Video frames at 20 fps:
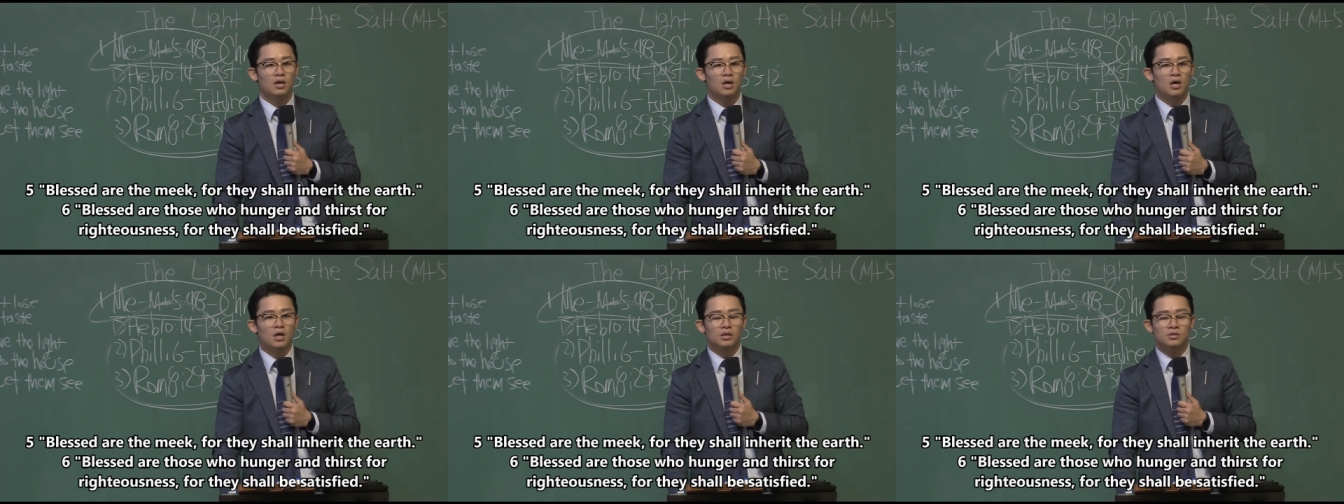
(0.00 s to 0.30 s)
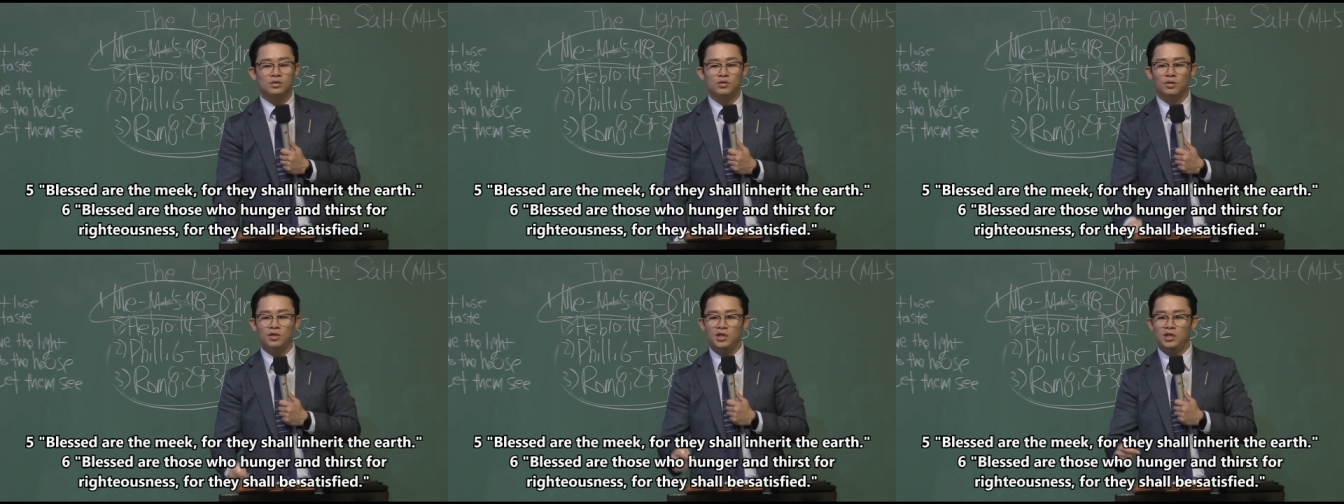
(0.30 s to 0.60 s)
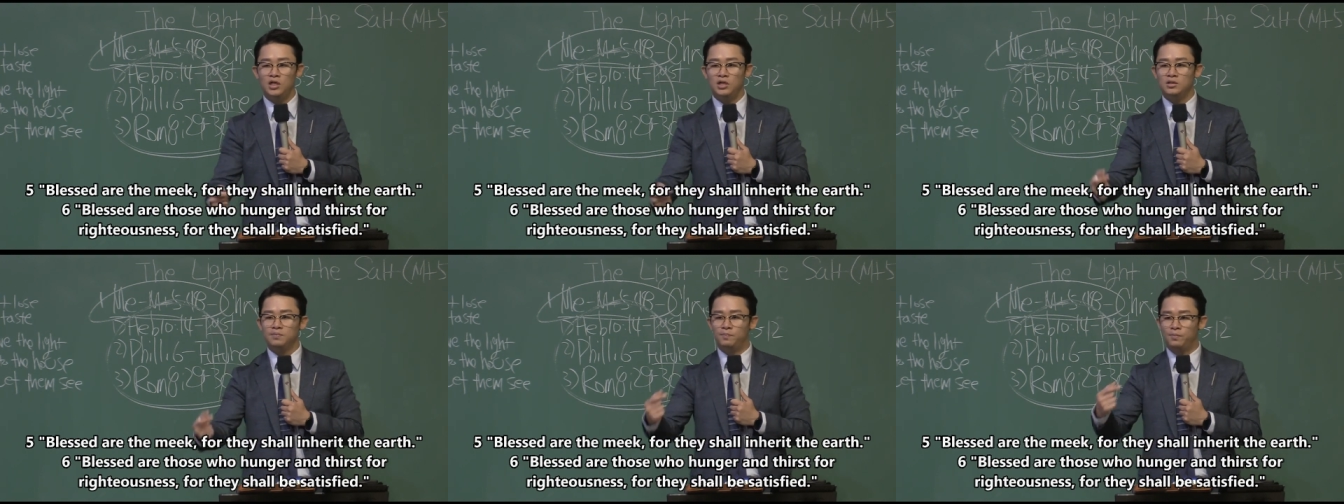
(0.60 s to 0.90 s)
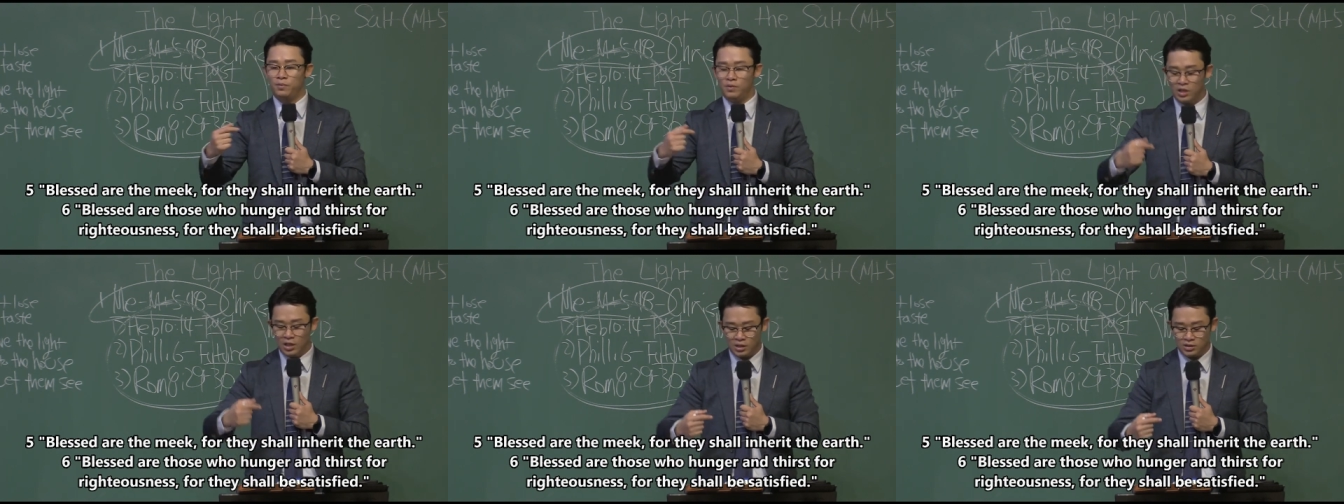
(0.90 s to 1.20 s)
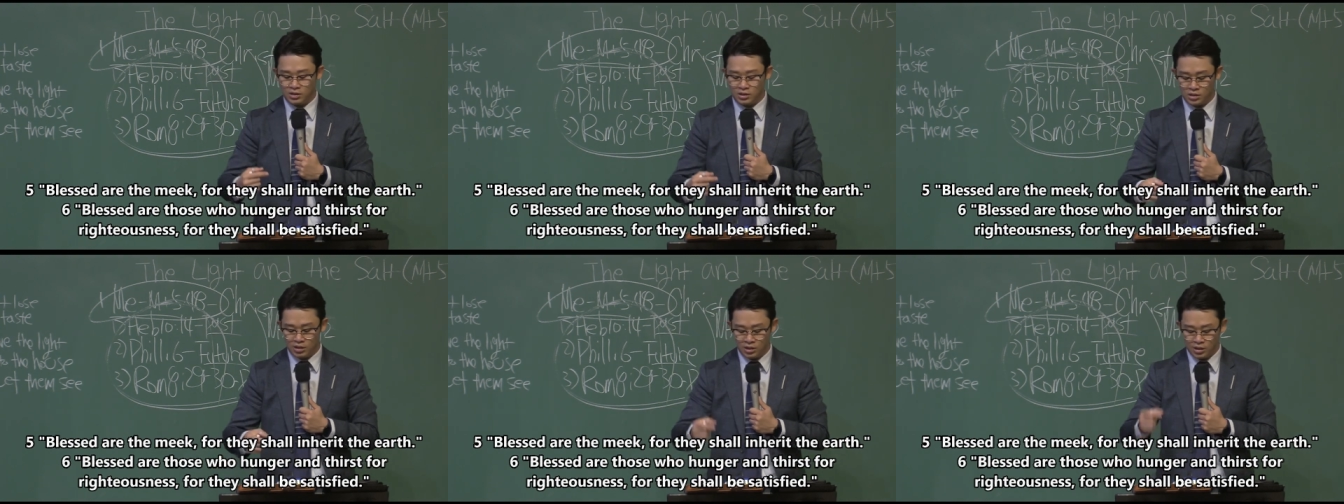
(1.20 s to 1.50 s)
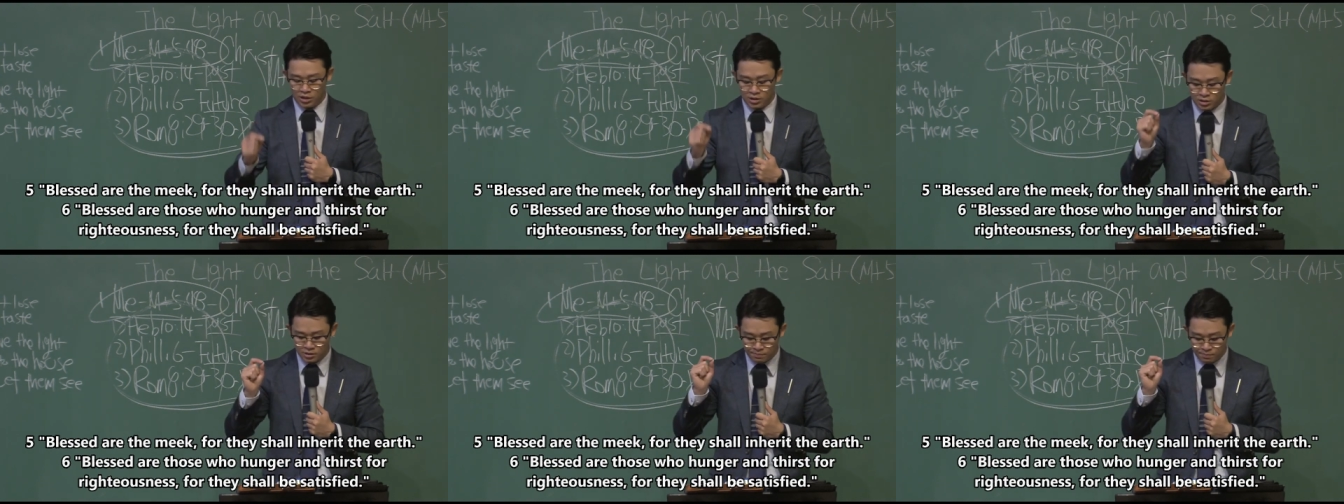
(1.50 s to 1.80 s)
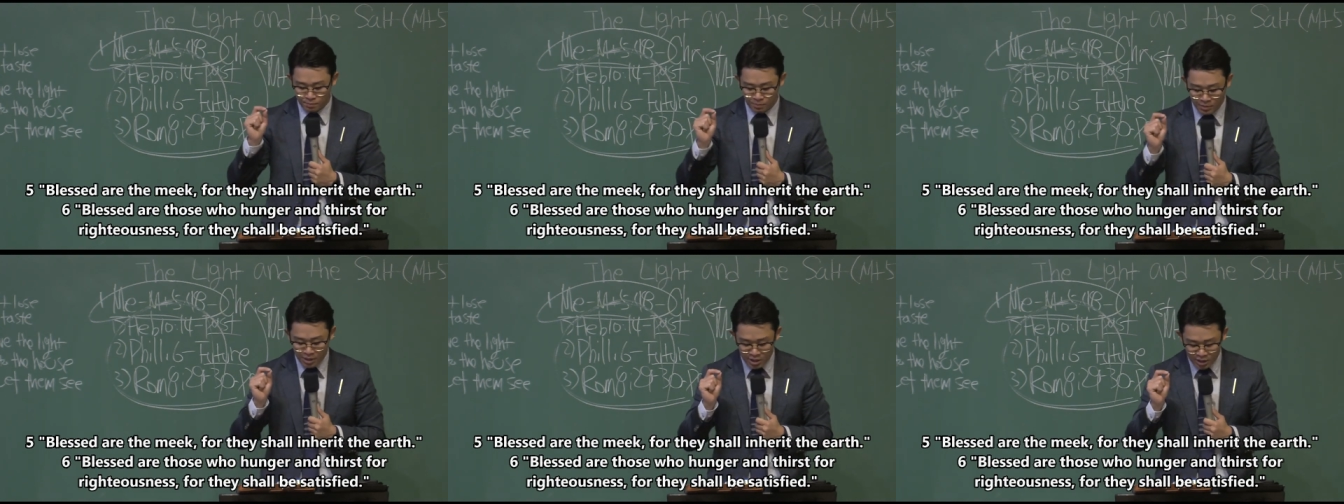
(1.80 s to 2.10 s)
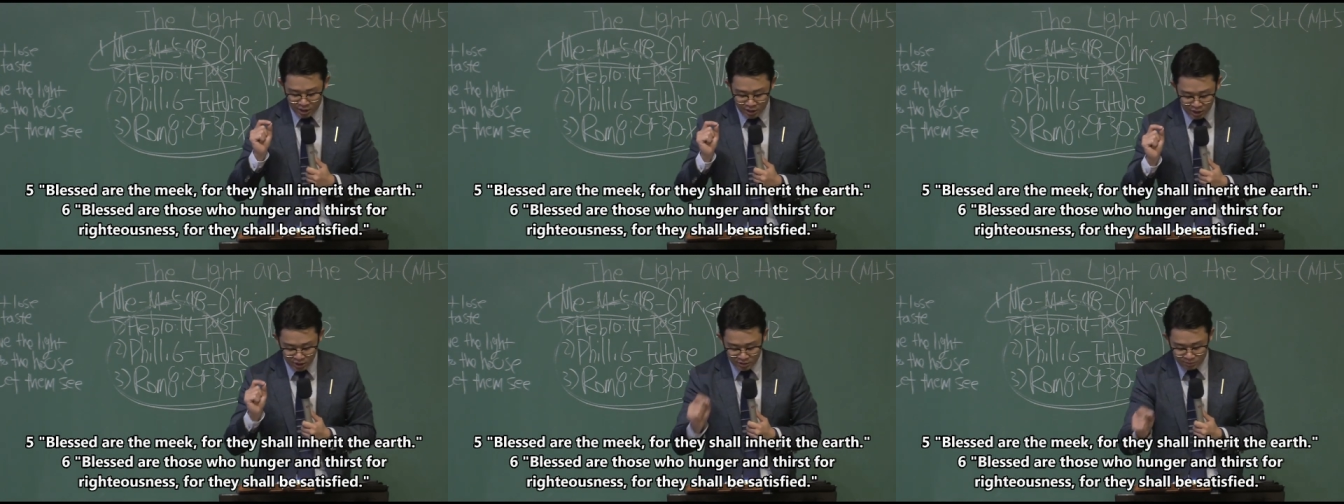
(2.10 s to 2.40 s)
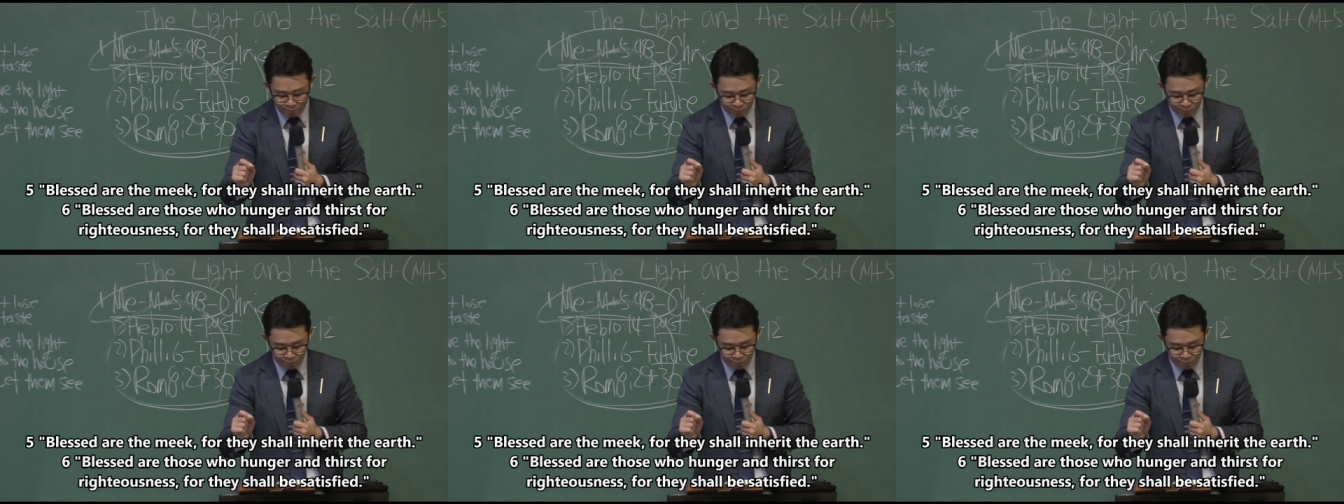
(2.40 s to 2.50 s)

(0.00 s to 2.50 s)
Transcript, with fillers: So he's blessing his, his